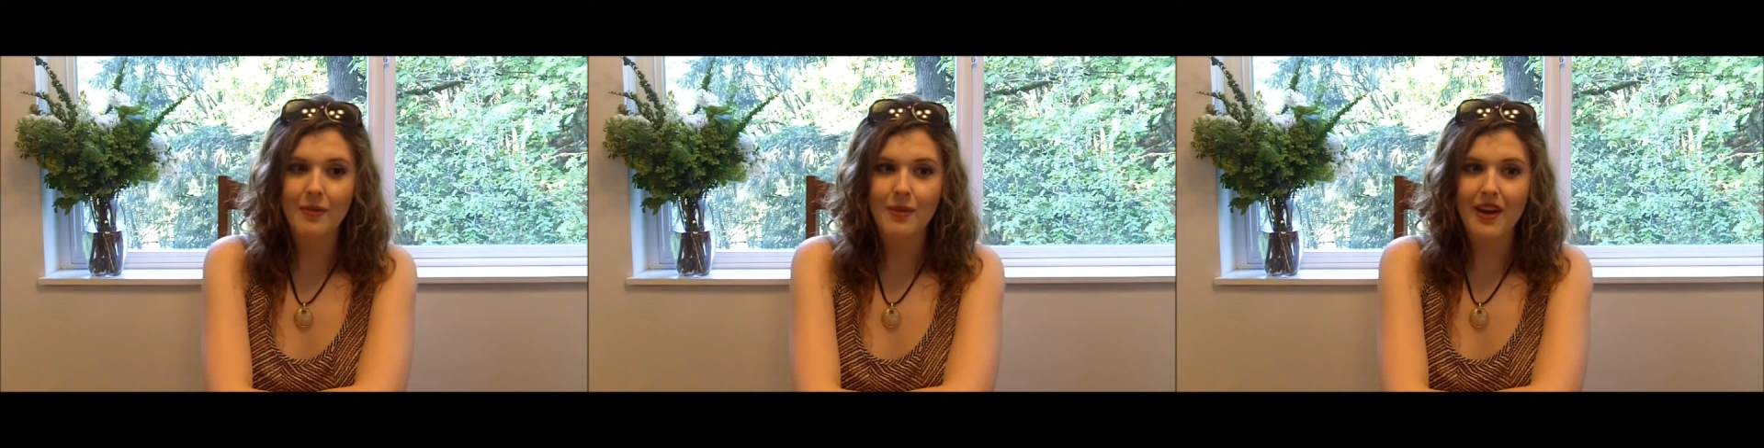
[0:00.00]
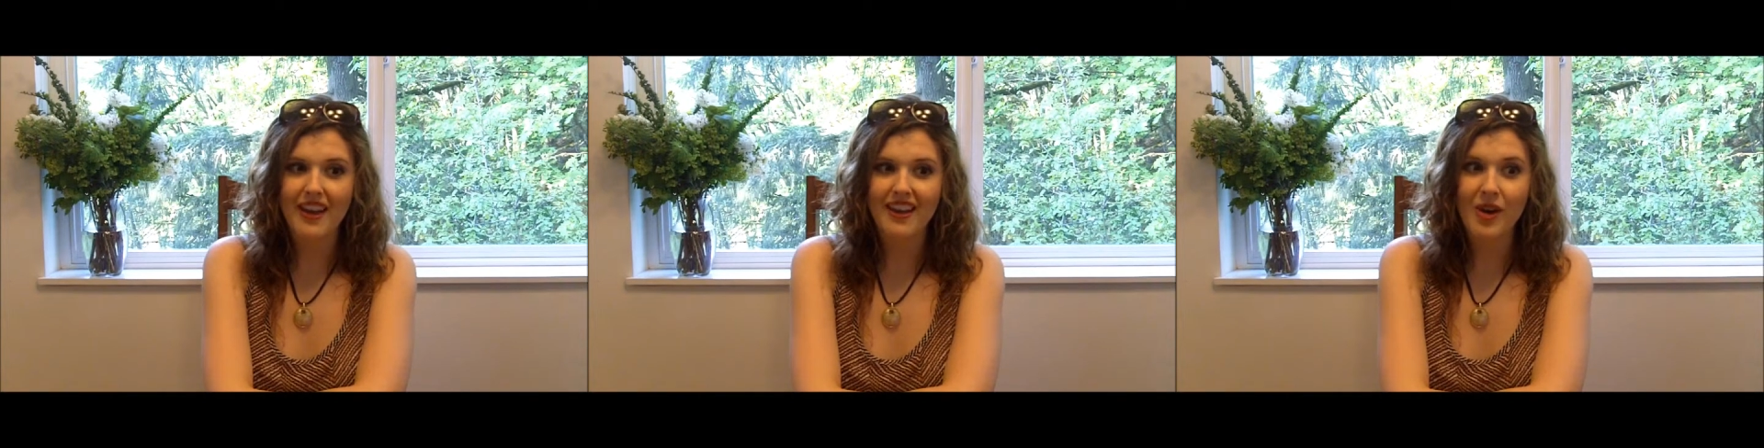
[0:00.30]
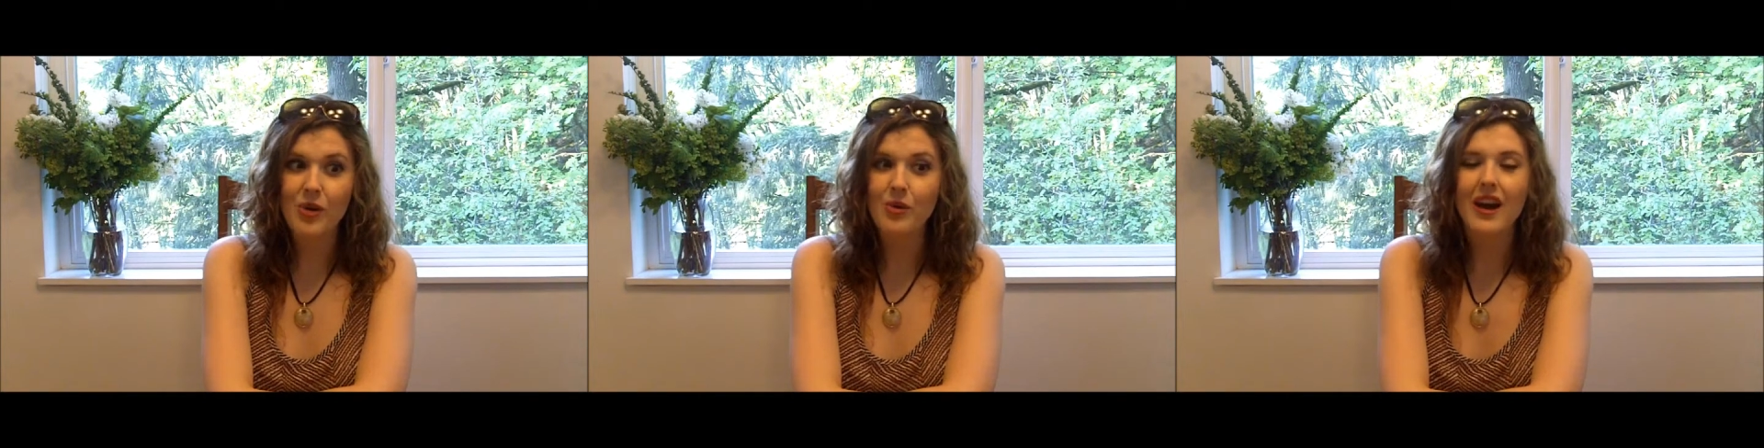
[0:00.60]
But
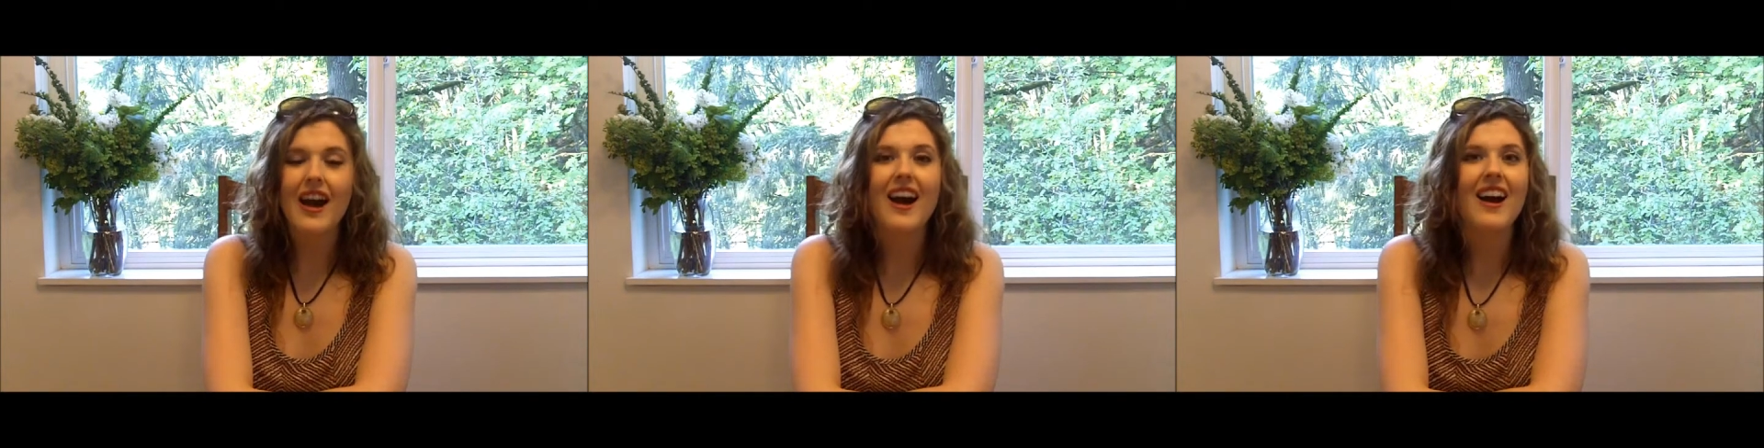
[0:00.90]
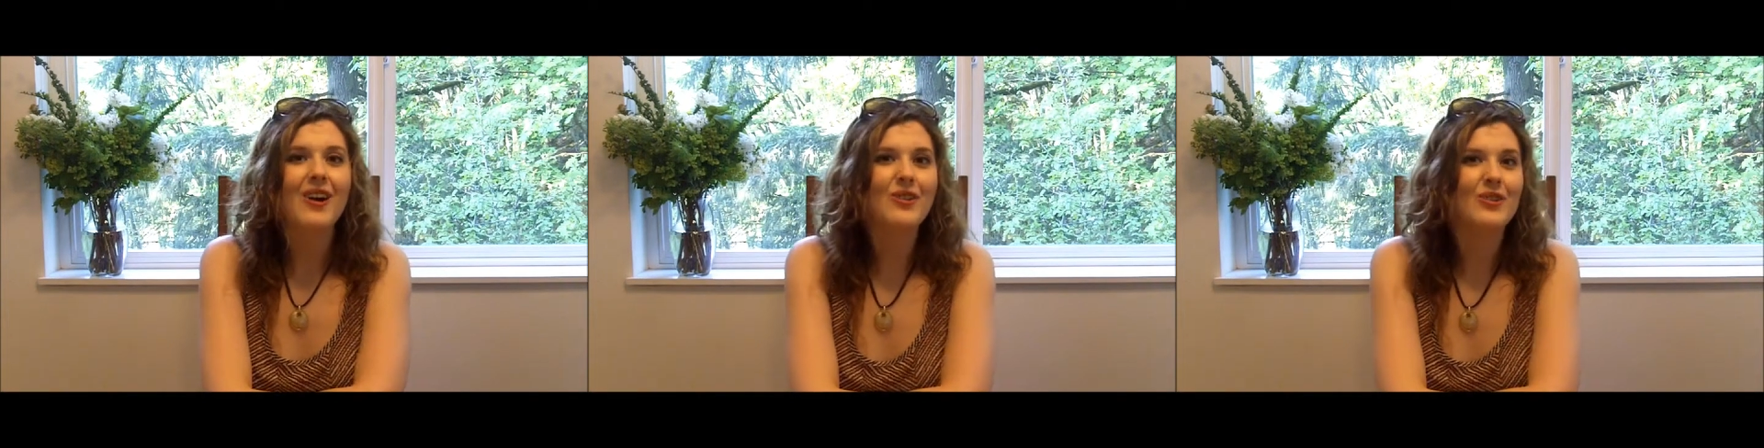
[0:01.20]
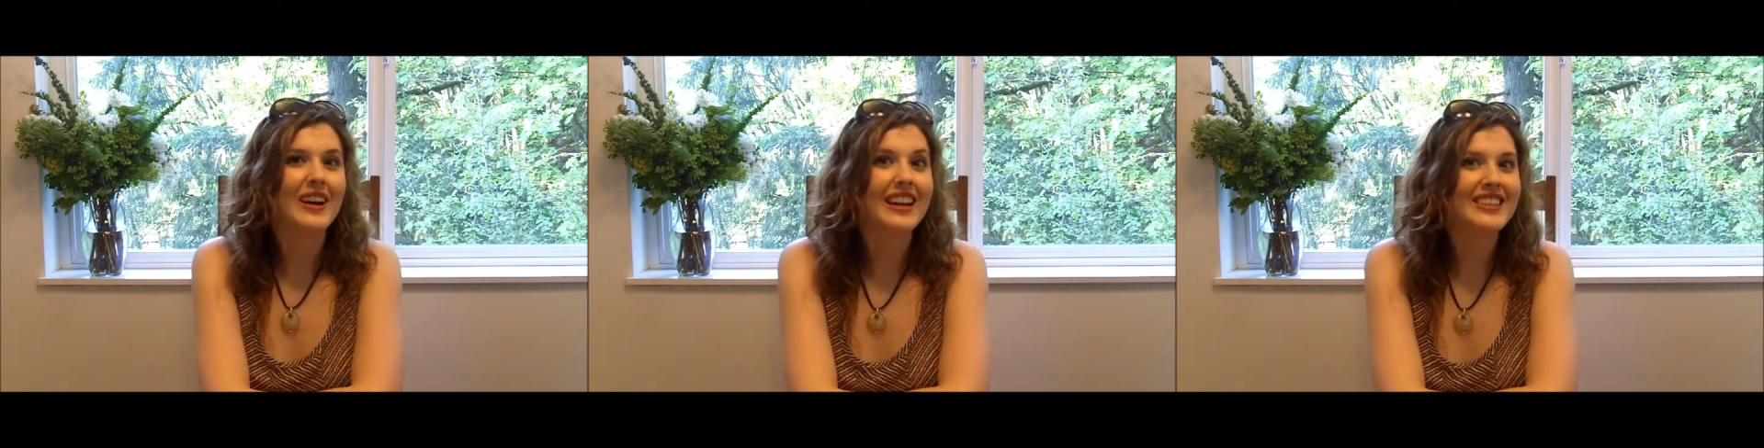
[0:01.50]
oh,
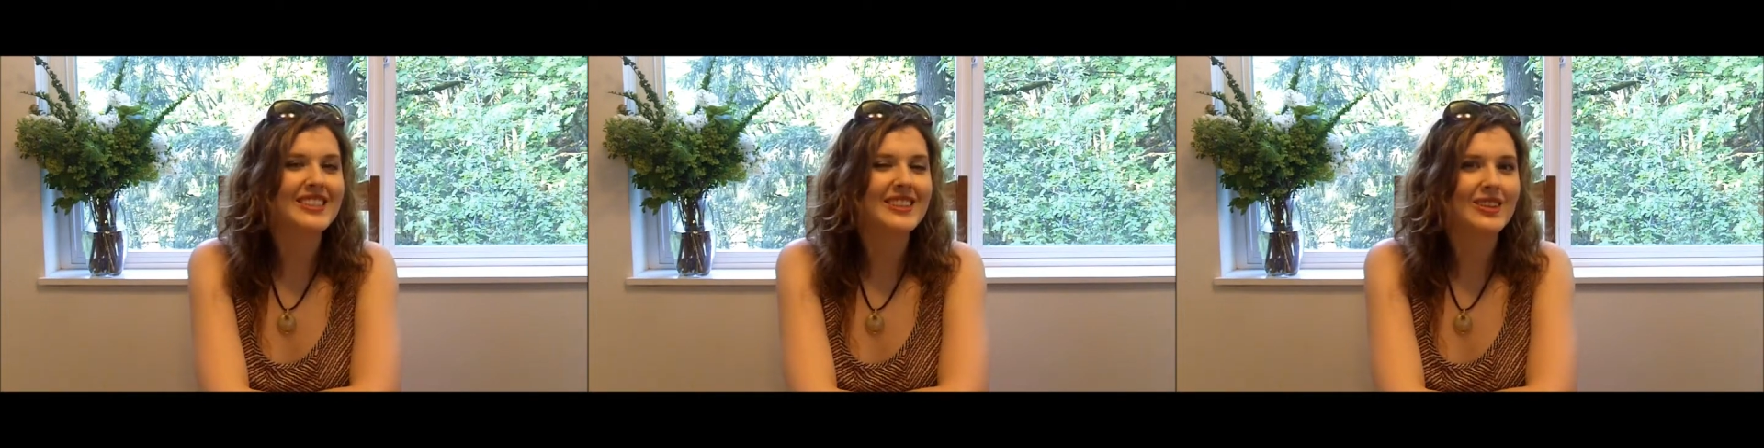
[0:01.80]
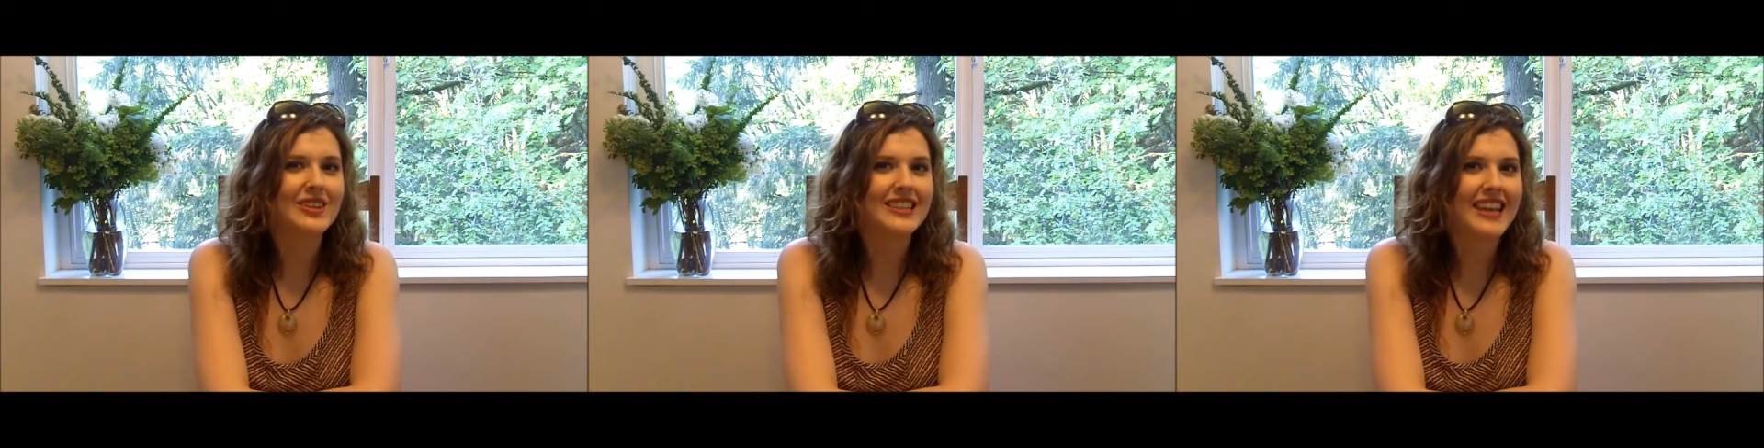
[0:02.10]
I just learned